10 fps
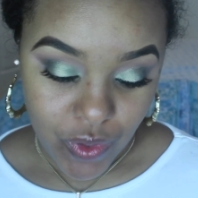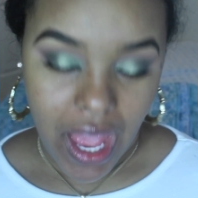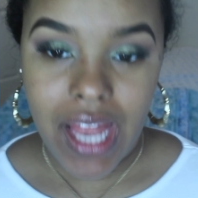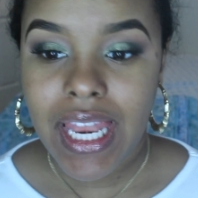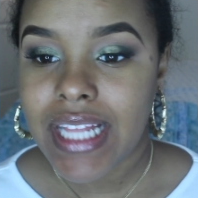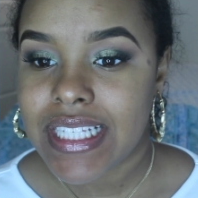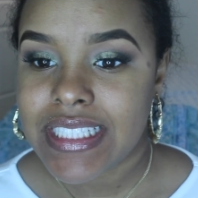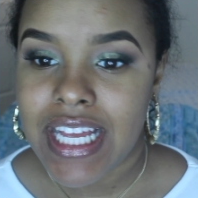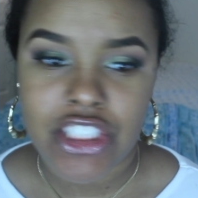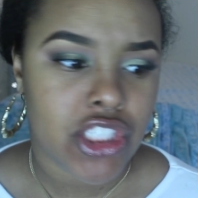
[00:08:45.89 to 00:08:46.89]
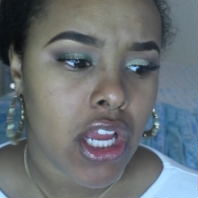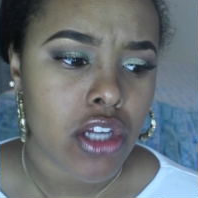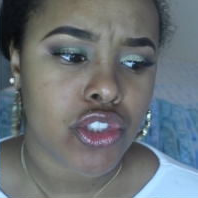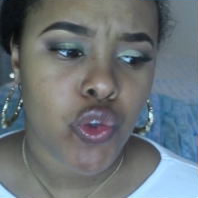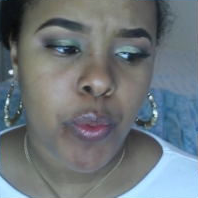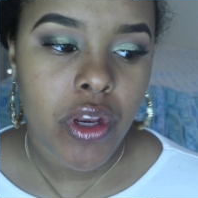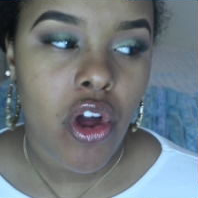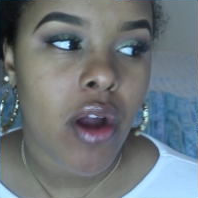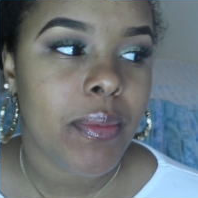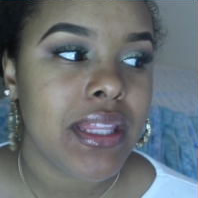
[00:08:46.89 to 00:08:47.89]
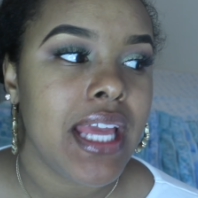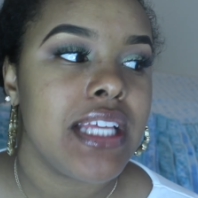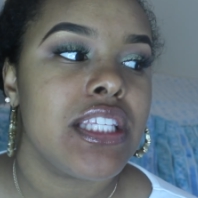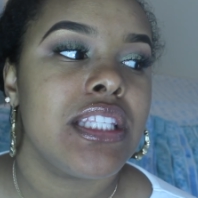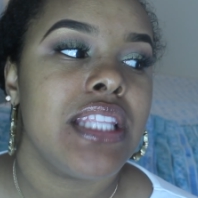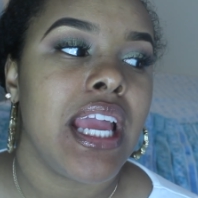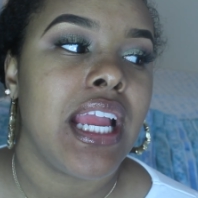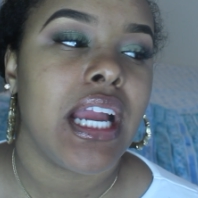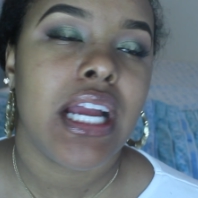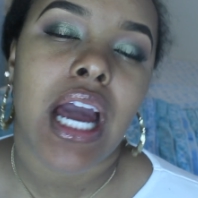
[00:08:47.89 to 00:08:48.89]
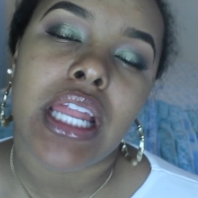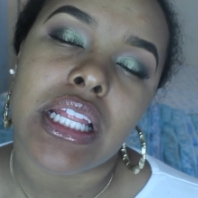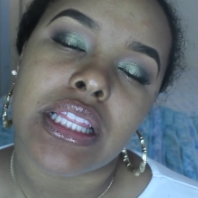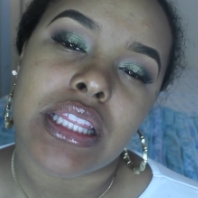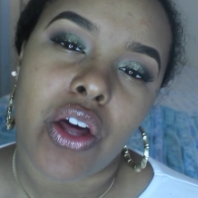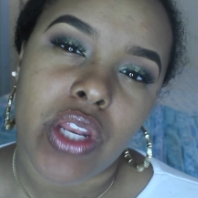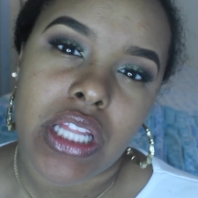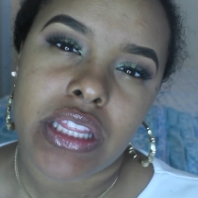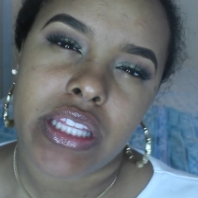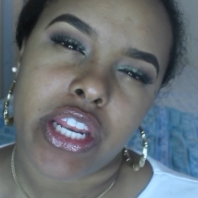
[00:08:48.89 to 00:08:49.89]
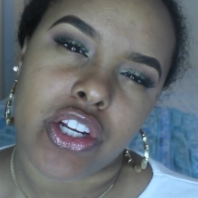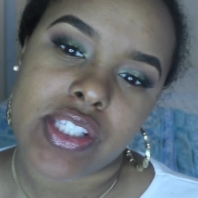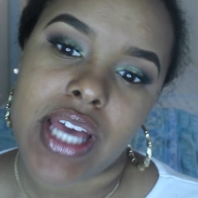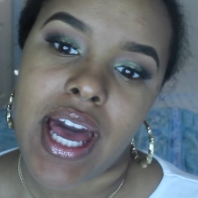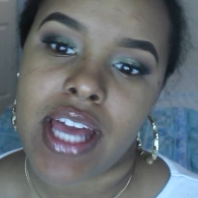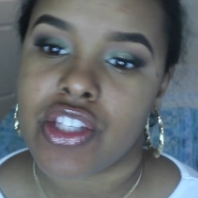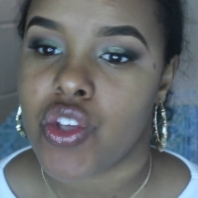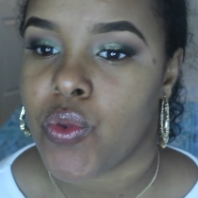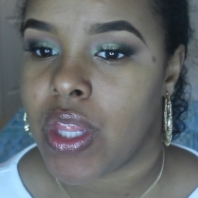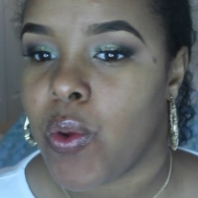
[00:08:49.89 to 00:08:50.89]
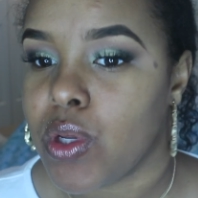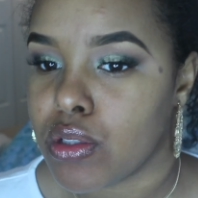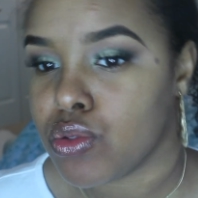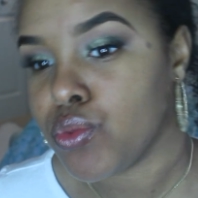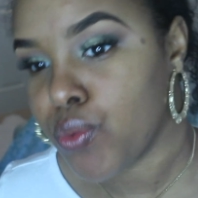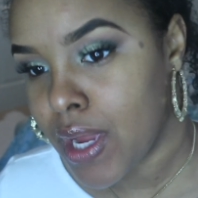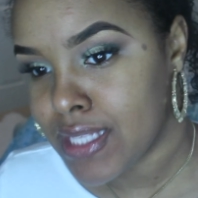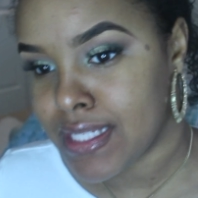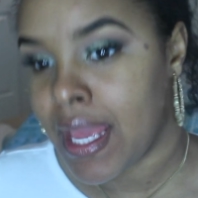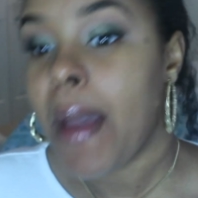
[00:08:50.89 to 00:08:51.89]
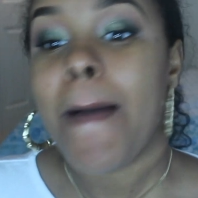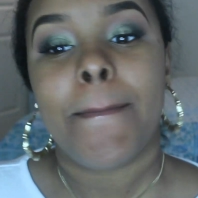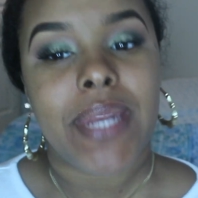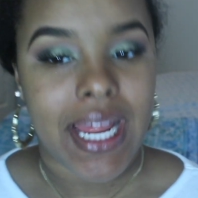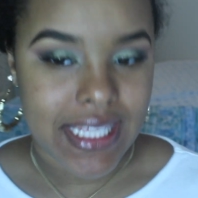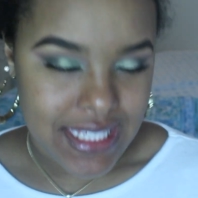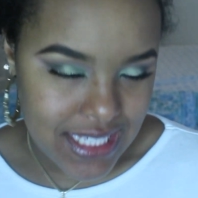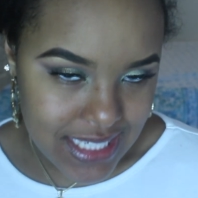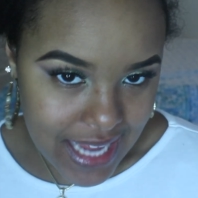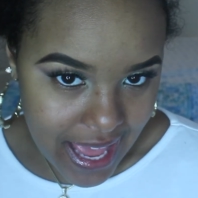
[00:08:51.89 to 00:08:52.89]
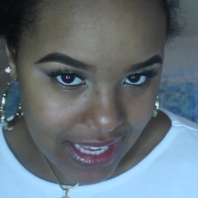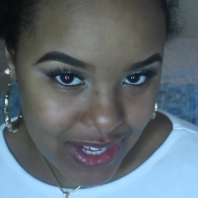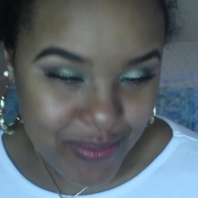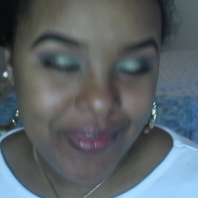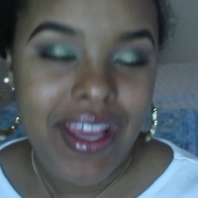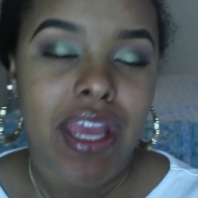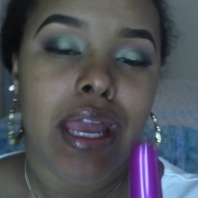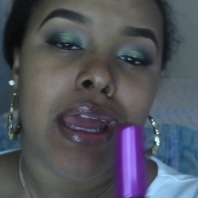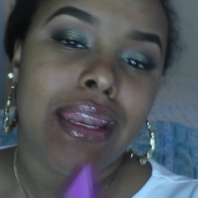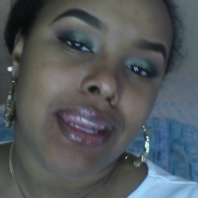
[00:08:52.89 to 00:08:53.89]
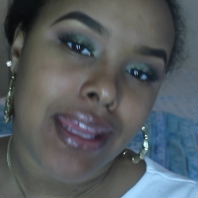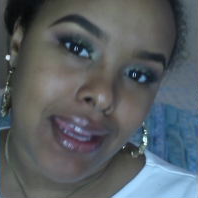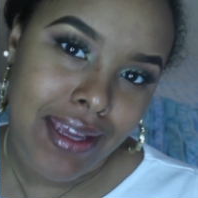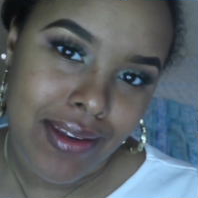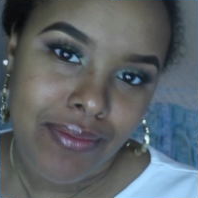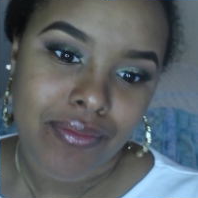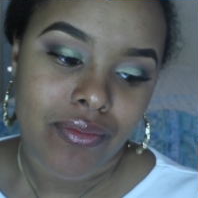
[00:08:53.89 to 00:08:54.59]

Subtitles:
I like these lashes. They are super long, but they stay kind of on the thinner side, so they don't look too crazy. But I can stack them and then.